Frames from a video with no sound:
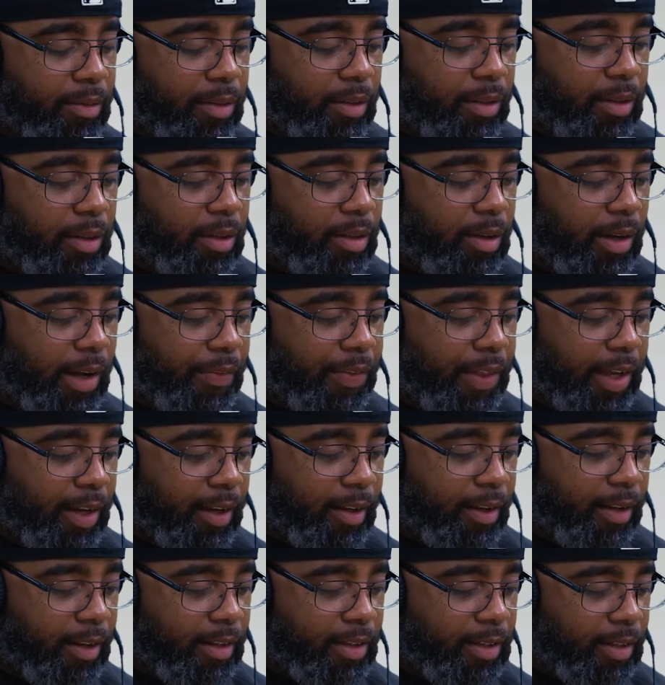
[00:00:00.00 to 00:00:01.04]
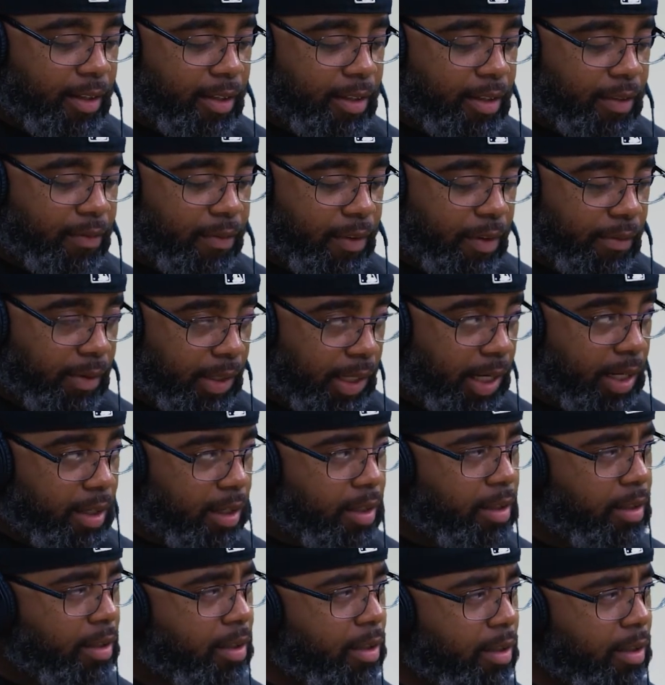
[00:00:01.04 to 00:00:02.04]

I think it's fear related.